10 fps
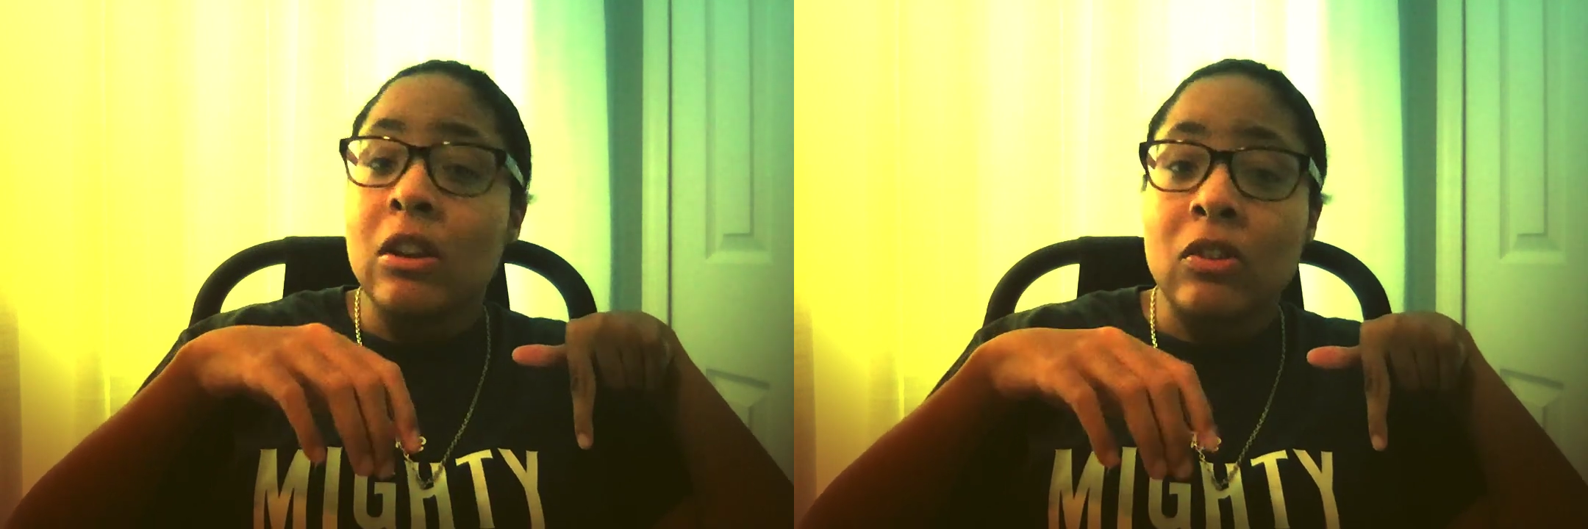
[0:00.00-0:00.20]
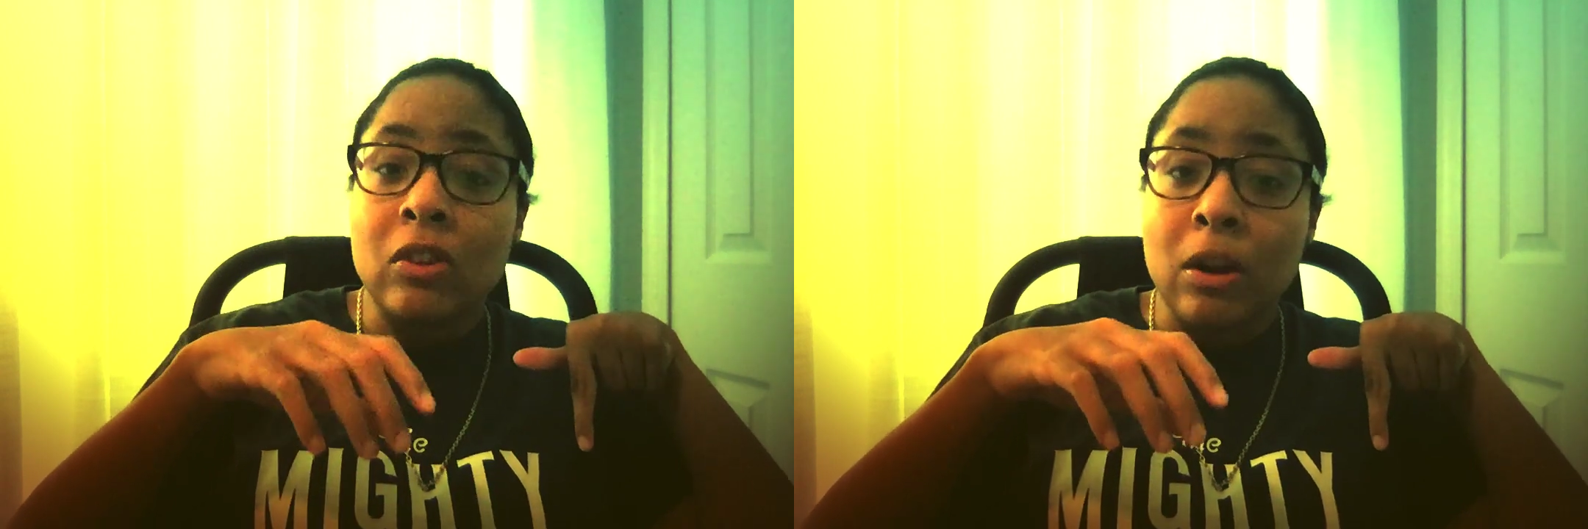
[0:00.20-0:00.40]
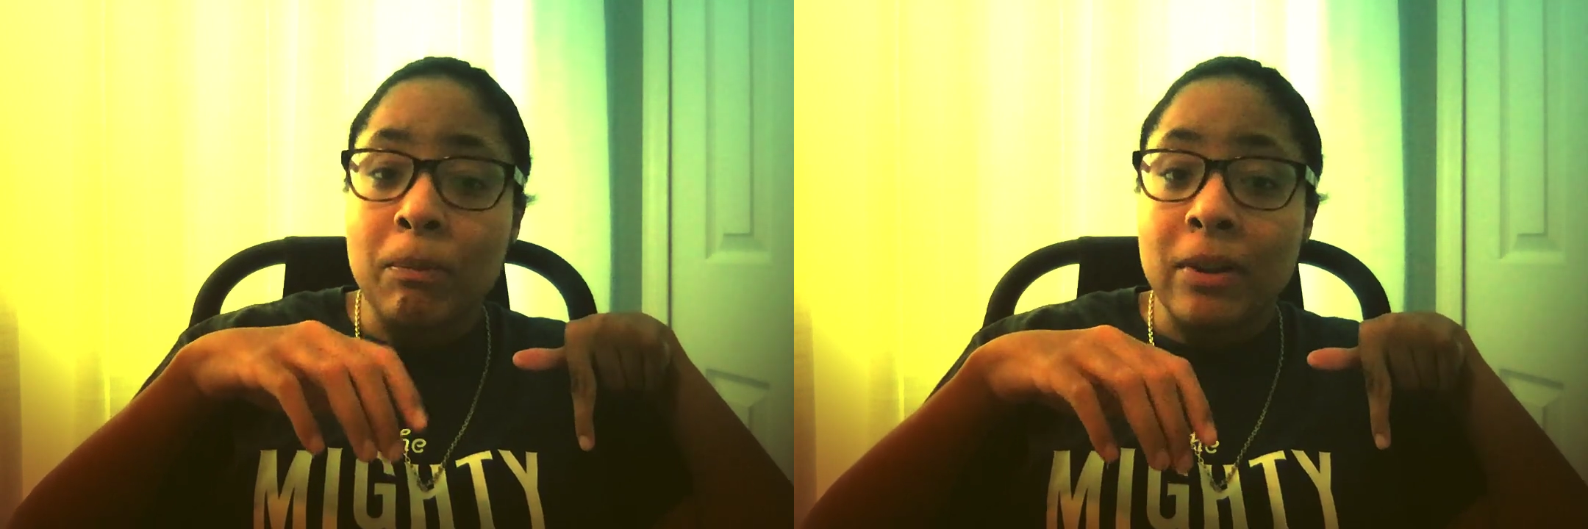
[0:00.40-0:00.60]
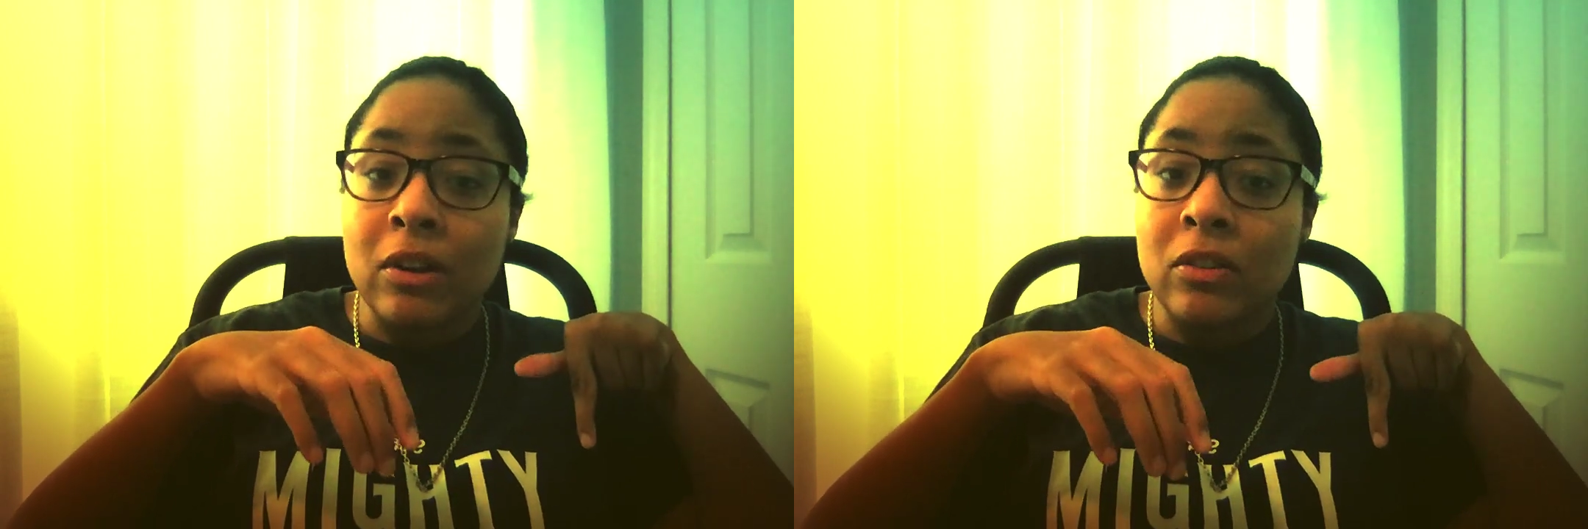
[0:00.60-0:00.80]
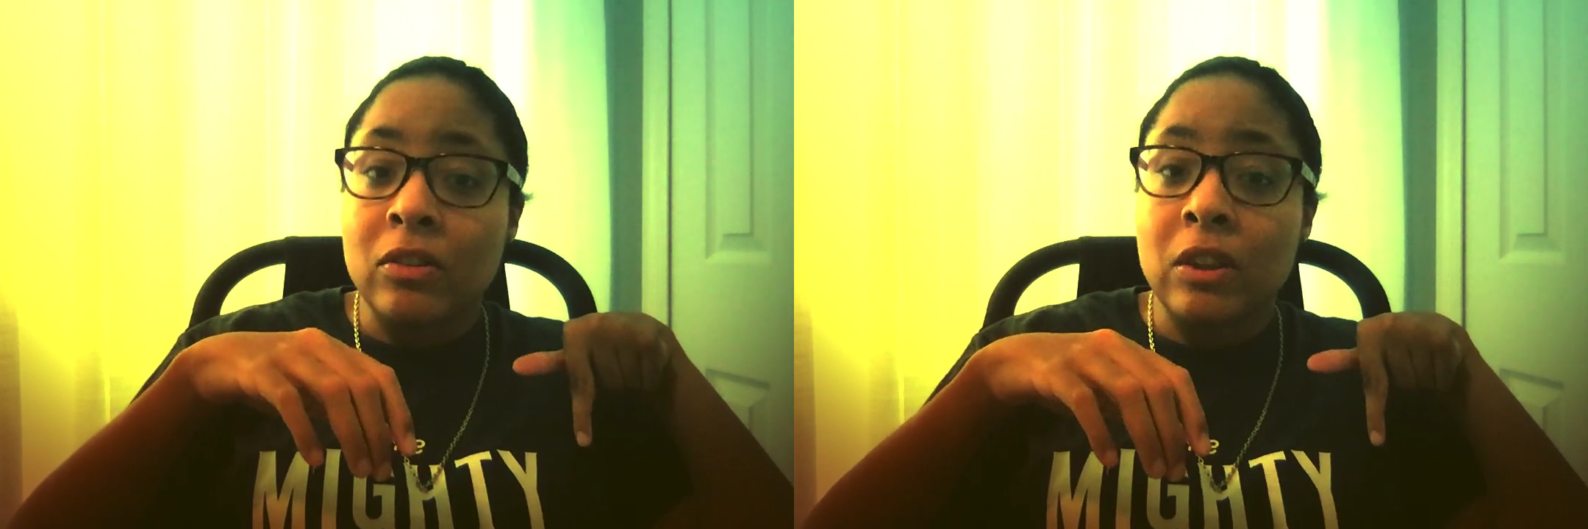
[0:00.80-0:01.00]
Stomping
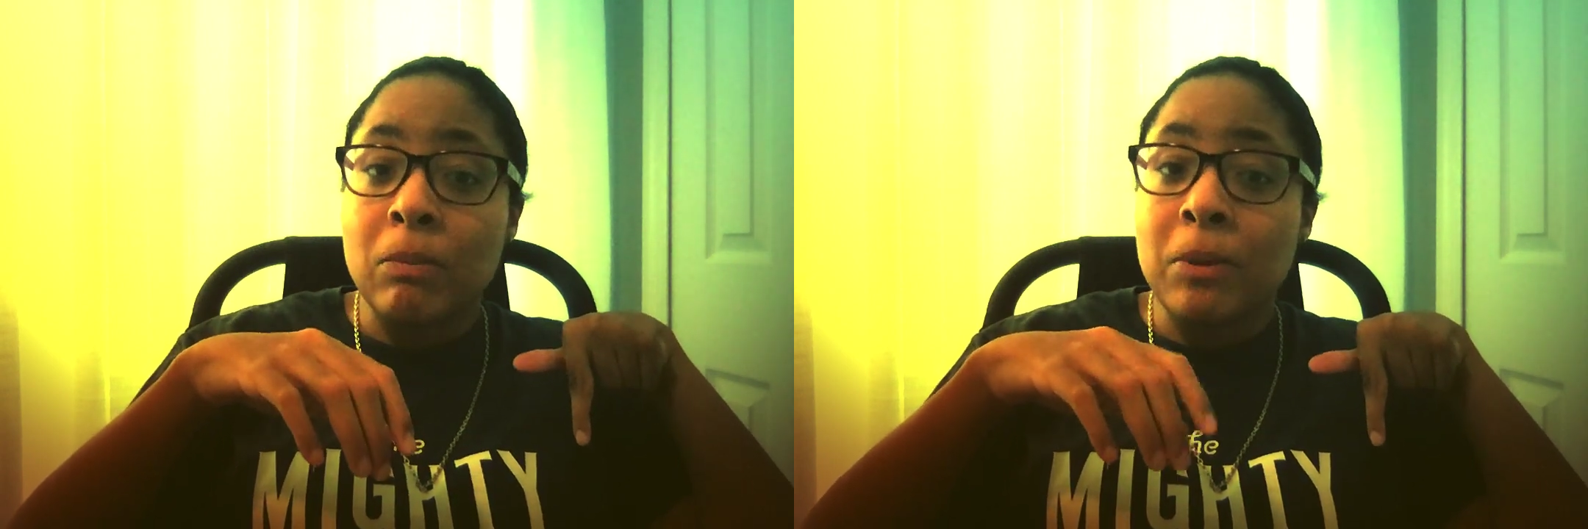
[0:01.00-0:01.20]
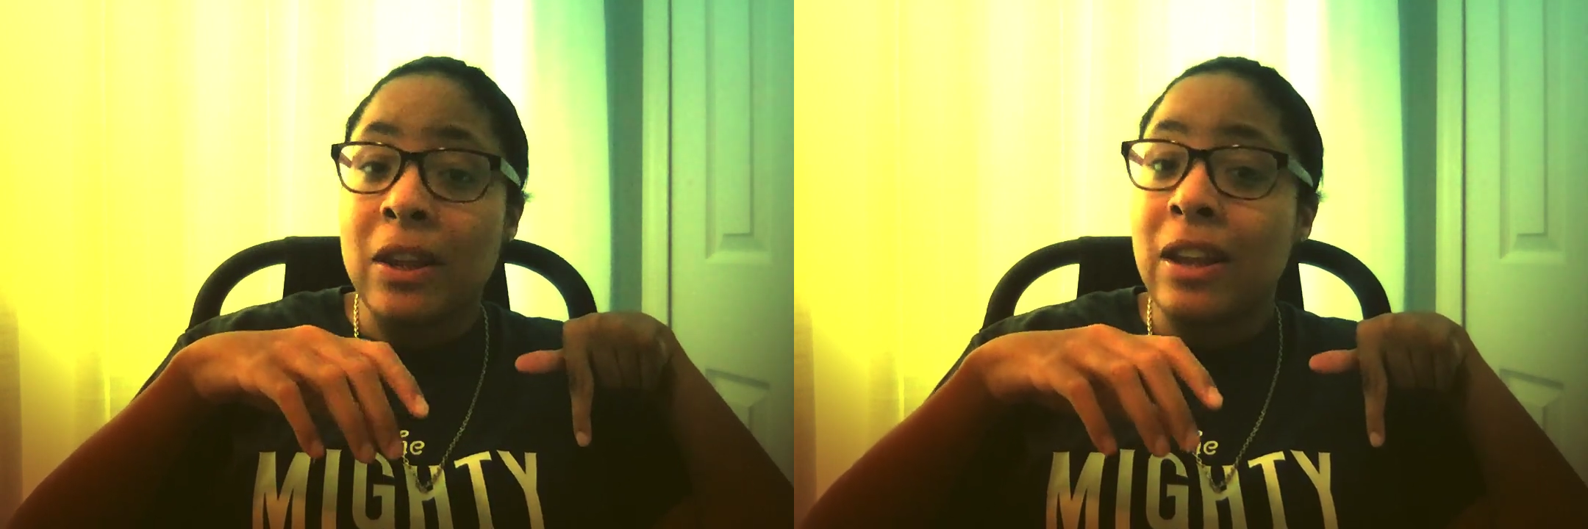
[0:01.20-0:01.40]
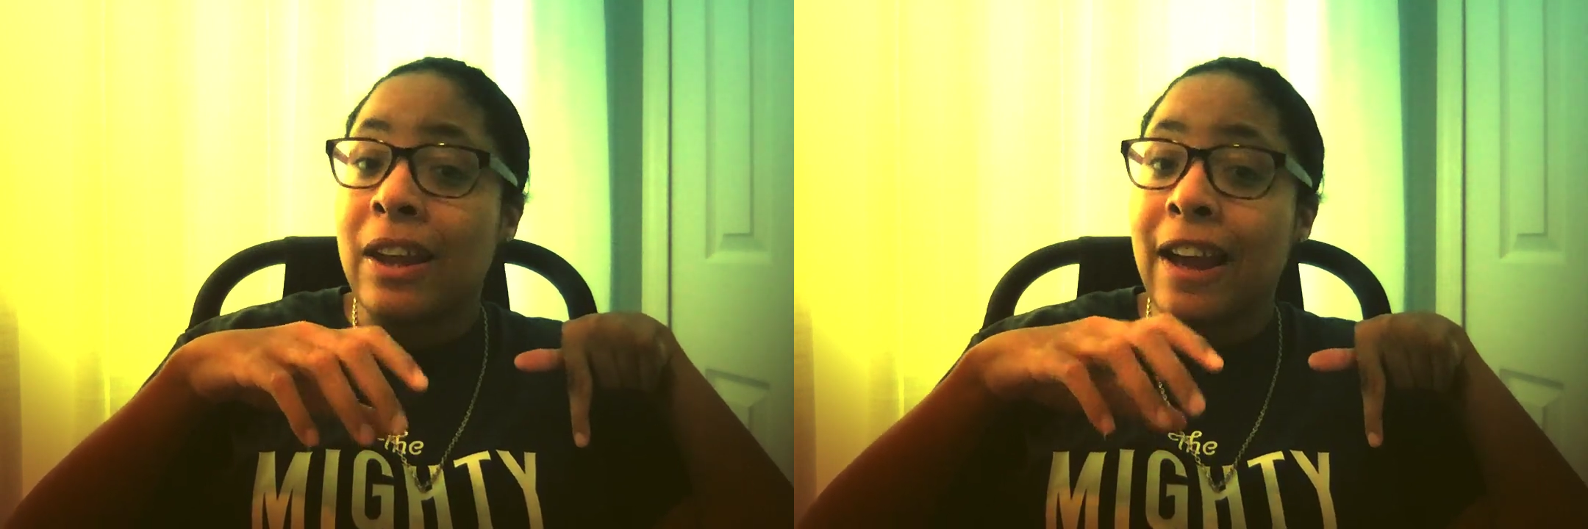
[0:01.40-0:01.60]
on TP,